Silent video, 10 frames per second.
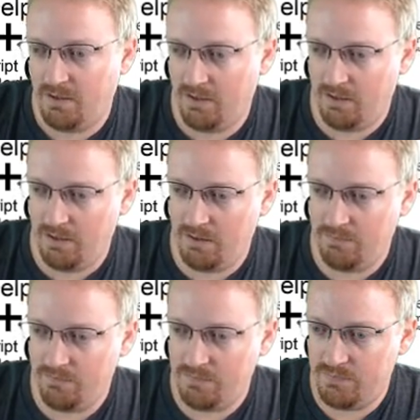
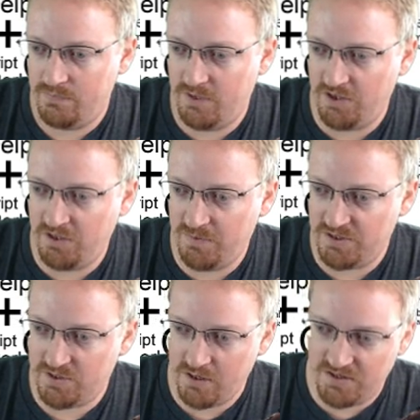Nothing but
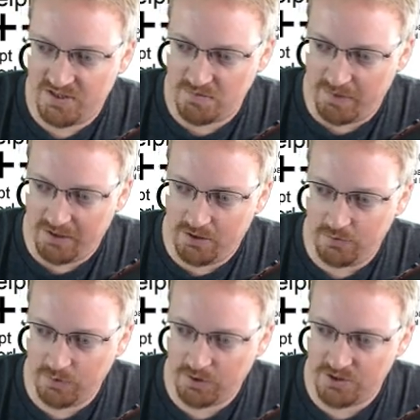Stardust says, my
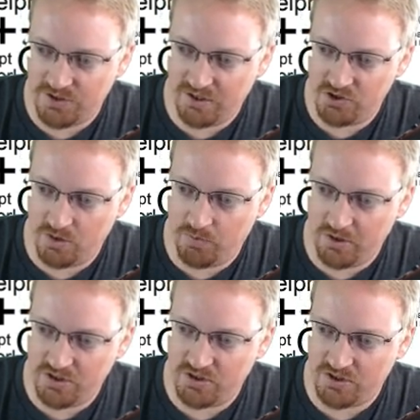coworkers think
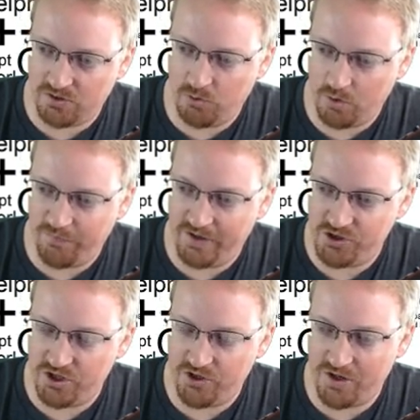SharePoint is just a glorified
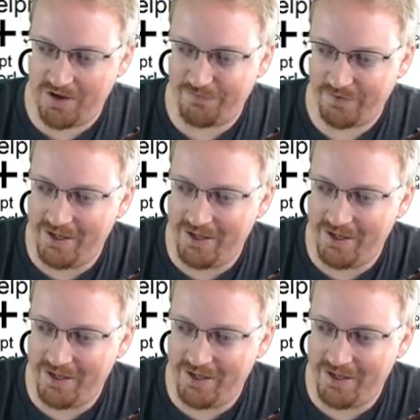shared drive.